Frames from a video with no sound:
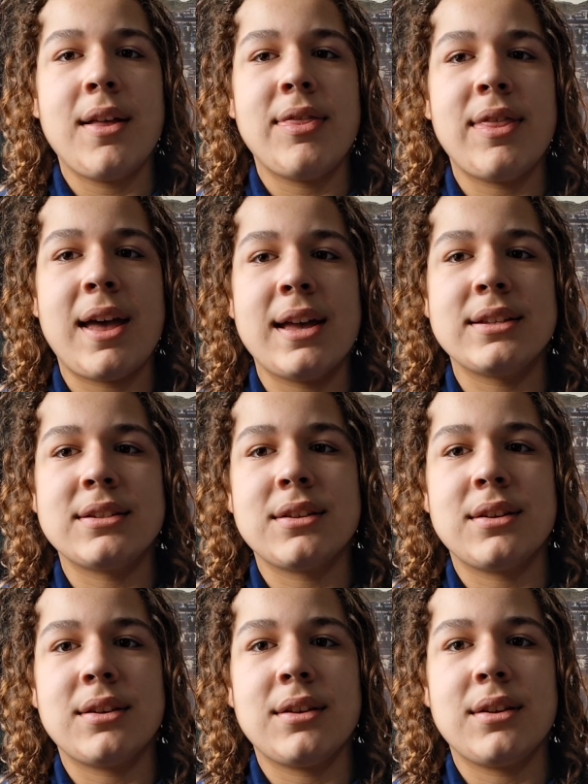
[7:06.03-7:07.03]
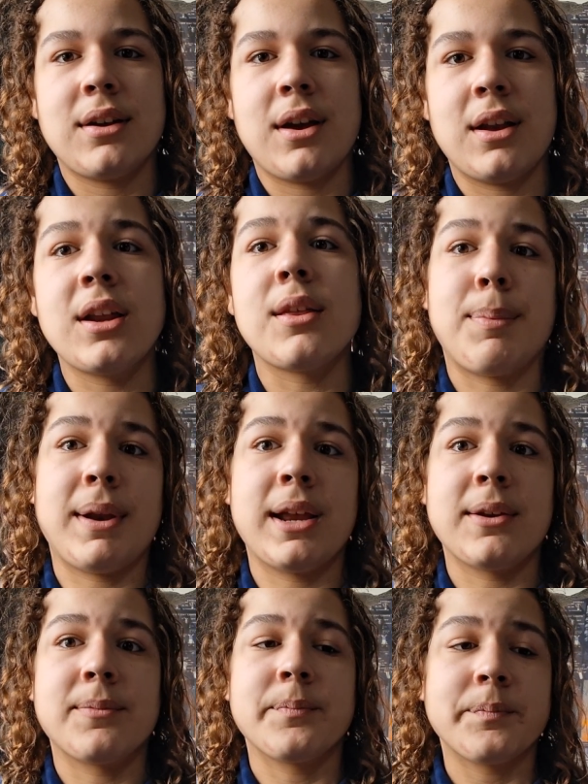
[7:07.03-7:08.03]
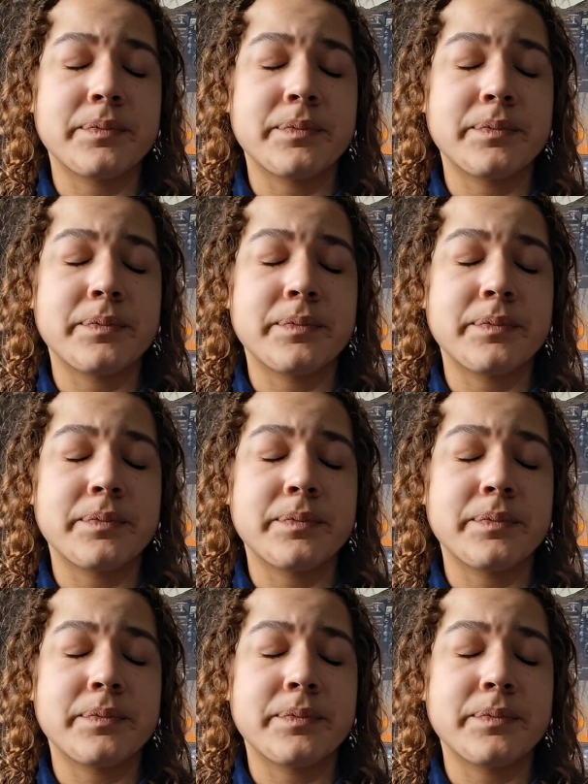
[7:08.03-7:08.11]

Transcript: there's another plane,